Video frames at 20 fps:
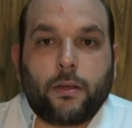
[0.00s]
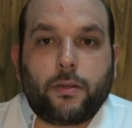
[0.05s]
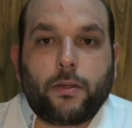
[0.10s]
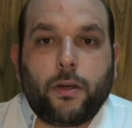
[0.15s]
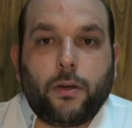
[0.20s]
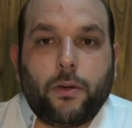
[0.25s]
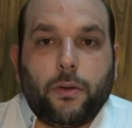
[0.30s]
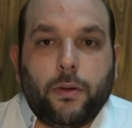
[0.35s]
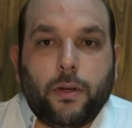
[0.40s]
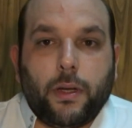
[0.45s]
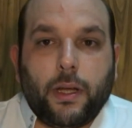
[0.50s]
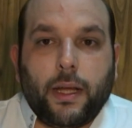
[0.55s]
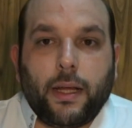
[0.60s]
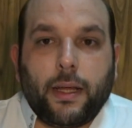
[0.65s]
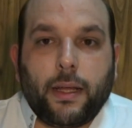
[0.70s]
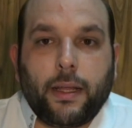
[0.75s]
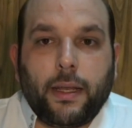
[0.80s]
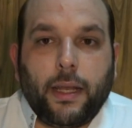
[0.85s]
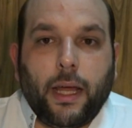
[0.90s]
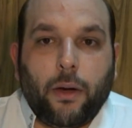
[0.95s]
So
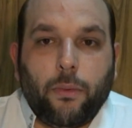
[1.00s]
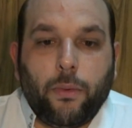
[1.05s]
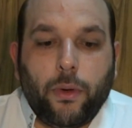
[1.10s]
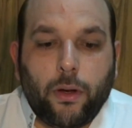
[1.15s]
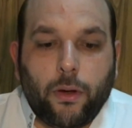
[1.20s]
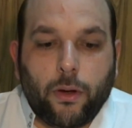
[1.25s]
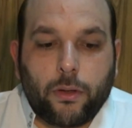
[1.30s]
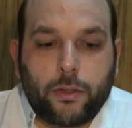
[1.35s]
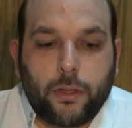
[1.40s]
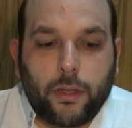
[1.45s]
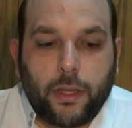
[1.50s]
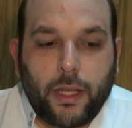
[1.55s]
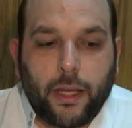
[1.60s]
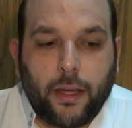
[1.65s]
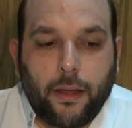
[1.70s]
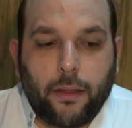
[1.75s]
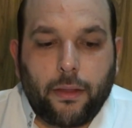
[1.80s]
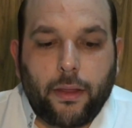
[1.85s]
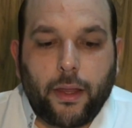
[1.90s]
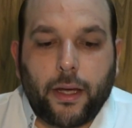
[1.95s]
now we'll go to
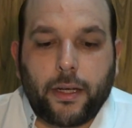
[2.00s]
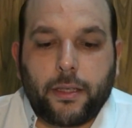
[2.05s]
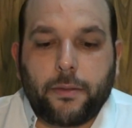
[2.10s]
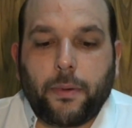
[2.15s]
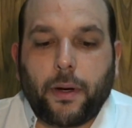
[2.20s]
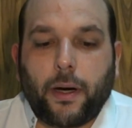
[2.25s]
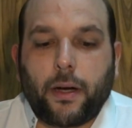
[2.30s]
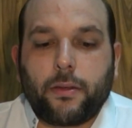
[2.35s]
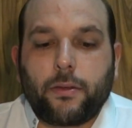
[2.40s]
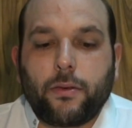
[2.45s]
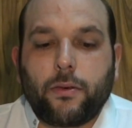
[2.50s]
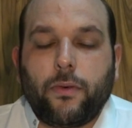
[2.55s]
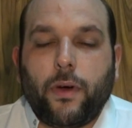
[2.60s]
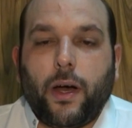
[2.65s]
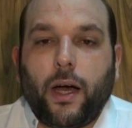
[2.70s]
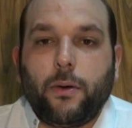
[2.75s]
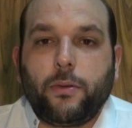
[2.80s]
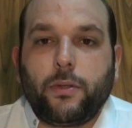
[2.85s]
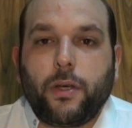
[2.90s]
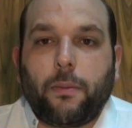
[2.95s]
the third part of
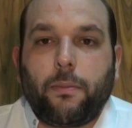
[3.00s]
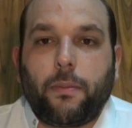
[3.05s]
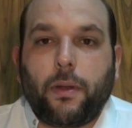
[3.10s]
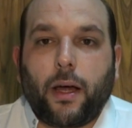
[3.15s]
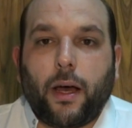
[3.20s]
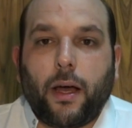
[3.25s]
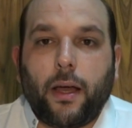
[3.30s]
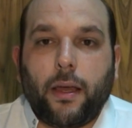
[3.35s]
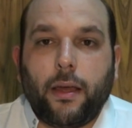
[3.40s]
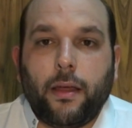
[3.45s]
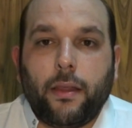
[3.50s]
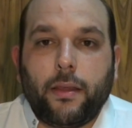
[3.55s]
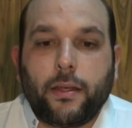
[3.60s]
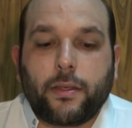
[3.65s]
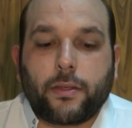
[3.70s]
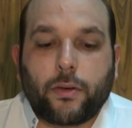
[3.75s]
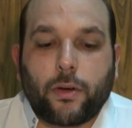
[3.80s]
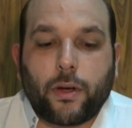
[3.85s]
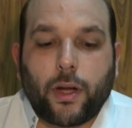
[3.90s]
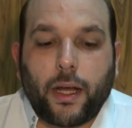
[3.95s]
how to apply
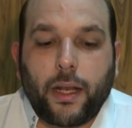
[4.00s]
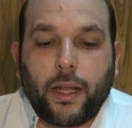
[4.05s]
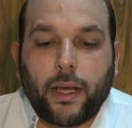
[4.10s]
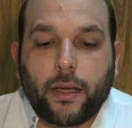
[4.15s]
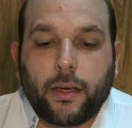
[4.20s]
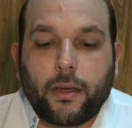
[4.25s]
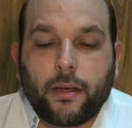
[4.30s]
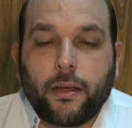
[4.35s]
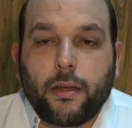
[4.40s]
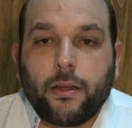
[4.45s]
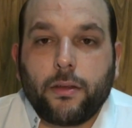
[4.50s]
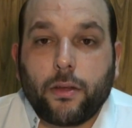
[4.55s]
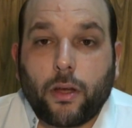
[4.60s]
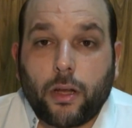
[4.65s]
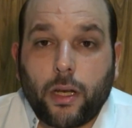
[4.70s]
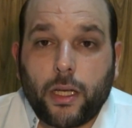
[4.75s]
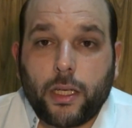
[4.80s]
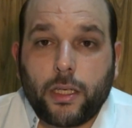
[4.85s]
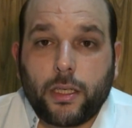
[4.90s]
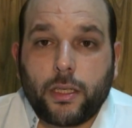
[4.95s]
this Quranic
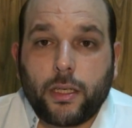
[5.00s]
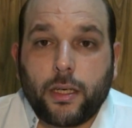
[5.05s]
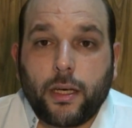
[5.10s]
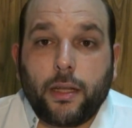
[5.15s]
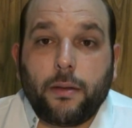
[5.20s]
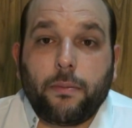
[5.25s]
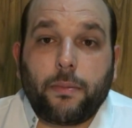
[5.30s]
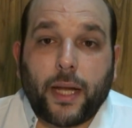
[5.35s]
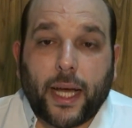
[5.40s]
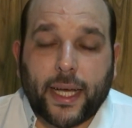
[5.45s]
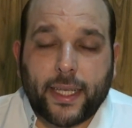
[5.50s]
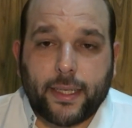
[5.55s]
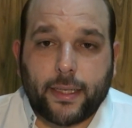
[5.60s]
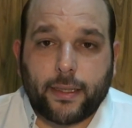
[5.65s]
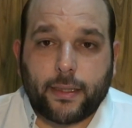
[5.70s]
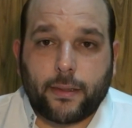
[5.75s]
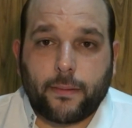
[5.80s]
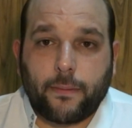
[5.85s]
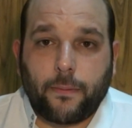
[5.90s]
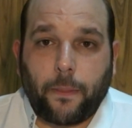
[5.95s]
knowledge in
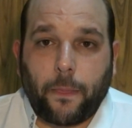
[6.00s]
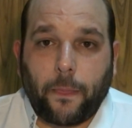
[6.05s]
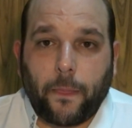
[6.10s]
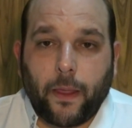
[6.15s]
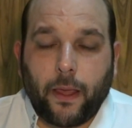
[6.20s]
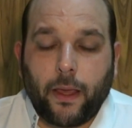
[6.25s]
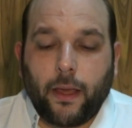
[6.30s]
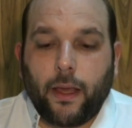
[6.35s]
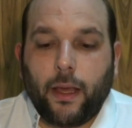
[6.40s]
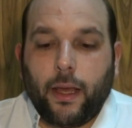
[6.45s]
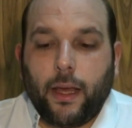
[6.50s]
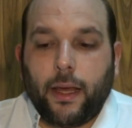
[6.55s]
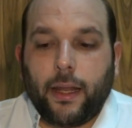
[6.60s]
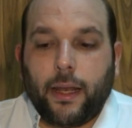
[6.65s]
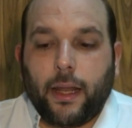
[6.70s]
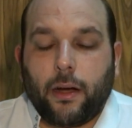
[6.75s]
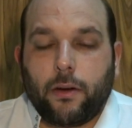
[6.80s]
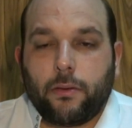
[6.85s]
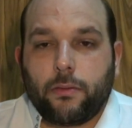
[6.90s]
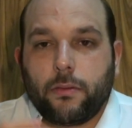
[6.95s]
practice.
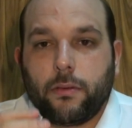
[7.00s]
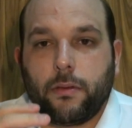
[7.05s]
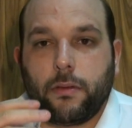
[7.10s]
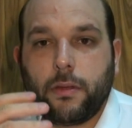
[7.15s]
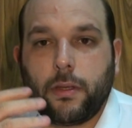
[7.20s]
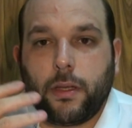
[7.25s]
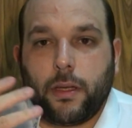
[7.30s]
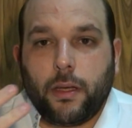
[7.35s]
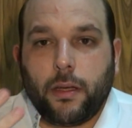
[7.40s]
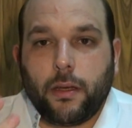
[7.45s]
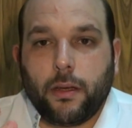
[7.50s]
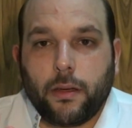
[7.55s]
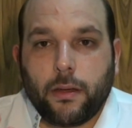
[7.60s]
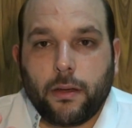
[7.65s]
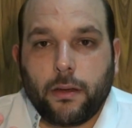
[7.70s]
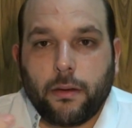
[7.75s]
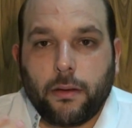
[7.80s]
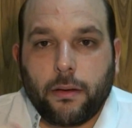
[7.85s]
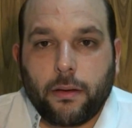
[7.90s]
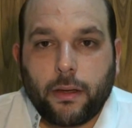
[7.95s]
Now, the
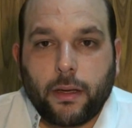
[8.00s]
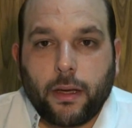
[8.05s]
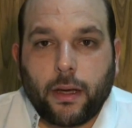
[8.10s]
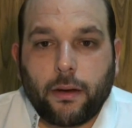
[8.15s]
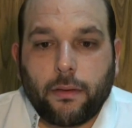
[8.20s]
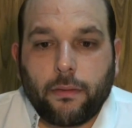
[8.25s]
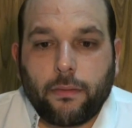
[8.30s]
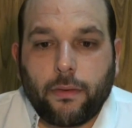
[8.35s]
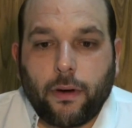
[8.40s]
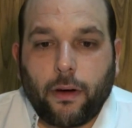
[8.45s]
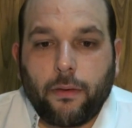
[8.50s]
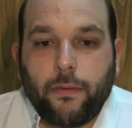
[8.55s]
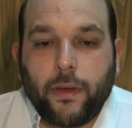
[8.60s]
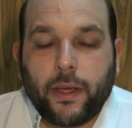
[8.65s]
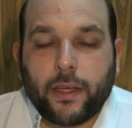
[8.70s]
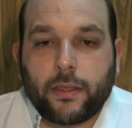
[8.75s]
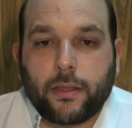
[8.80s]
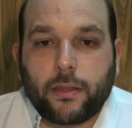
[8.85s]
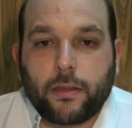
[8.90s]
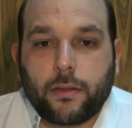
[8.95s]
kind of
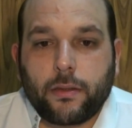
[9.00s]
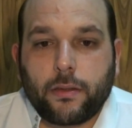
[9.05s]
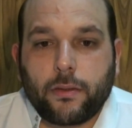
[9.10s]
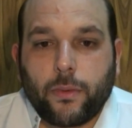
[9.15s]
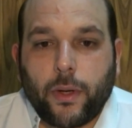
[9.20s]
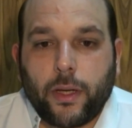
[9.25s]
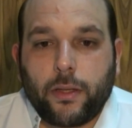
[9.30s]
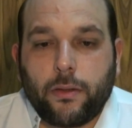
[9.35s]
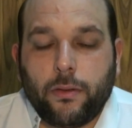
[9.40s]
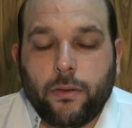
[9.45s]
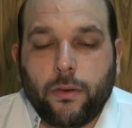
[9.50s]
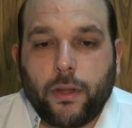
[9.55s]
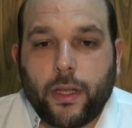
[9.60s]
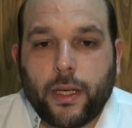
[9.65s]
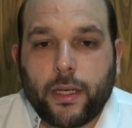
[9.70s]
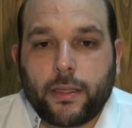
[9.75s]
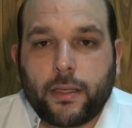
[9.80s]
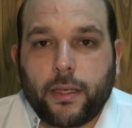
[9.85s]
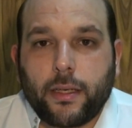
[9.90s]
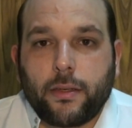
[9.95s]
obvious way to do
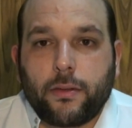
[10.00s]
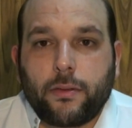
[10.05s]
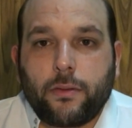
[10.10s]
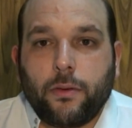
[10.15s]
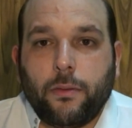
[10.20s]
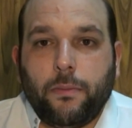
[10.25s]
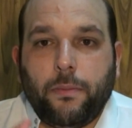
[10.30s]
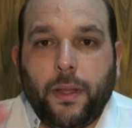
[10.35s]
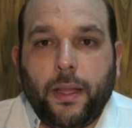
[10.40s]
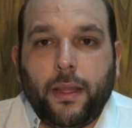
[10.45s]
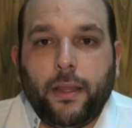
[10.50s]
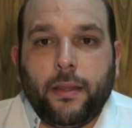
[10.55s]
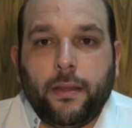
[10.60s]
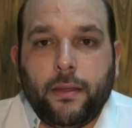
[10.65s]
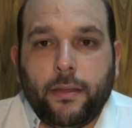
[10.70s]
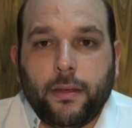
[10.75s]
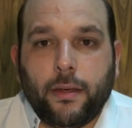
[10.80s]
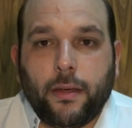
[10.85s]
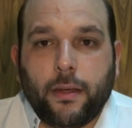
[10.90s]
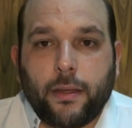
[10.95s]
this is to
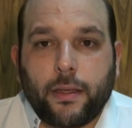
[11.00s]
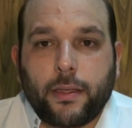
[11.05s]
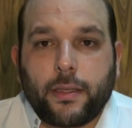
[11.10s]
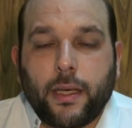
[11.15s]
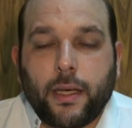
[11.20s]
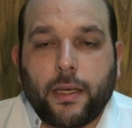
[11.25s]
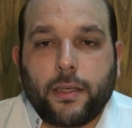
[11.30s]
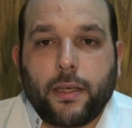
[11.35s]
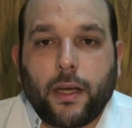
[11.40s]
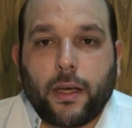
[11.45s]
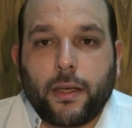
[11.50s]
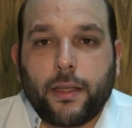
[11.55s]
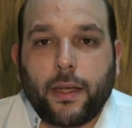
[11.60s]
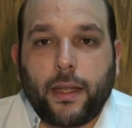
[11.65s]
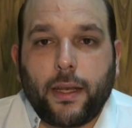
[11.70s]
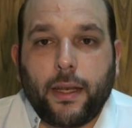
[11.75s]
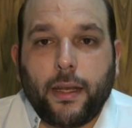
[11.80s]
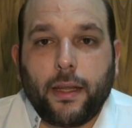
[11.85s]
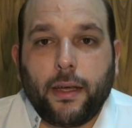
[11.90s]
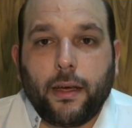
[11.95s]
build this
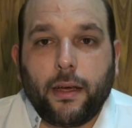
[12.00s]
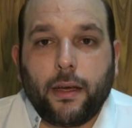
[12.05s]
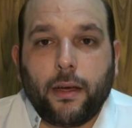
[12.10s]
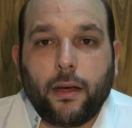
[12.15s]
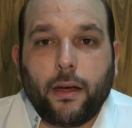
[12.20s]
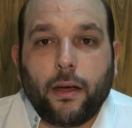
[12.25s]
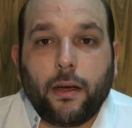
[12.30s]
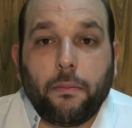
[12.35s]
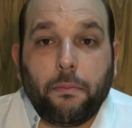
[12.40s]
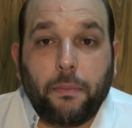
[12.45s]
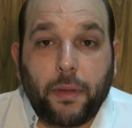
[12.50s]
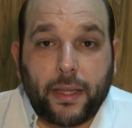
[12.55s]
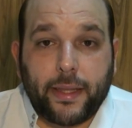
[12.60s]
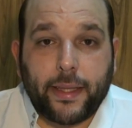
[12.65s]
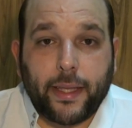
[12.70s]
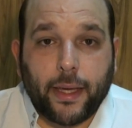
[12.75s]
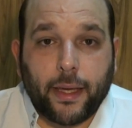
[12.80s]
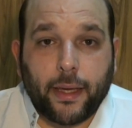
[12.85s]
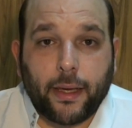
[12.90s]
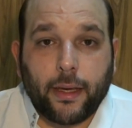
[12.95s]
hexagonal
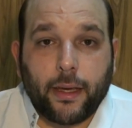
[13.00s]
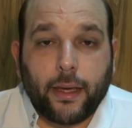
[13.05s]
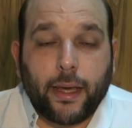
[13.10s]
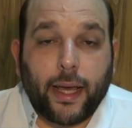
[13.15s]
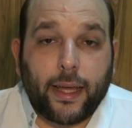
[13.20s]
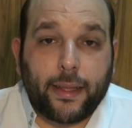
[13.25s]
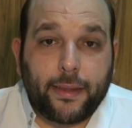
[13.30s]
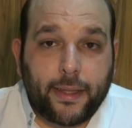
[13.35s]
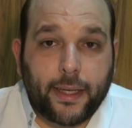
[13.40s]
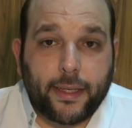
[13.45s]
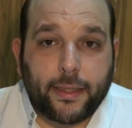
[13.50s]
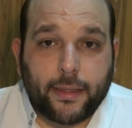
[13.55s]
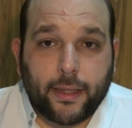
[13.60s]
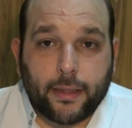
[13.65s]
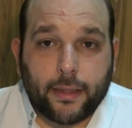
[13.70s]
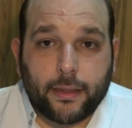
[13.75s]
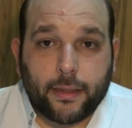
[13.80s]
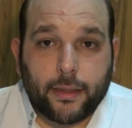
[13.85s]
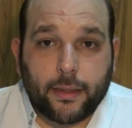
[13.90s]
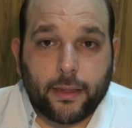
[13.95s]
building and test
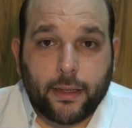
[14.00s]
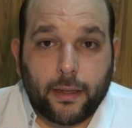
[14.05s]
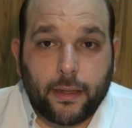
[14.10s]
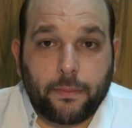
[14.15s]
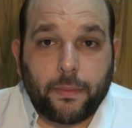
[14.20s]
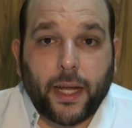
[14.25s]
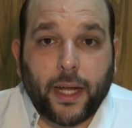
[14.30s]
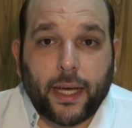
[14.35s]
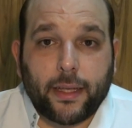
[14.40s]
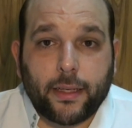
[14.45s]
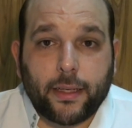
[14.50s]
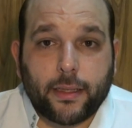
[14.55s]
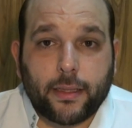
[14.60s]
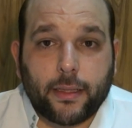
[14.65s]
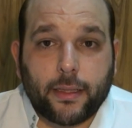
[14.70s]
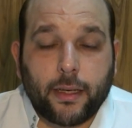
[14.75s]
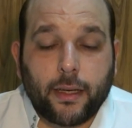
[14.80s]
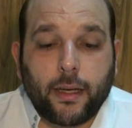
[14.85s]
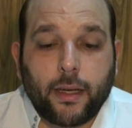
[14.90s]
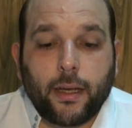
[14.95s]
it in
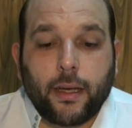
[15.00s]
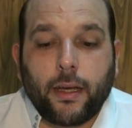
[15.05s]
practice.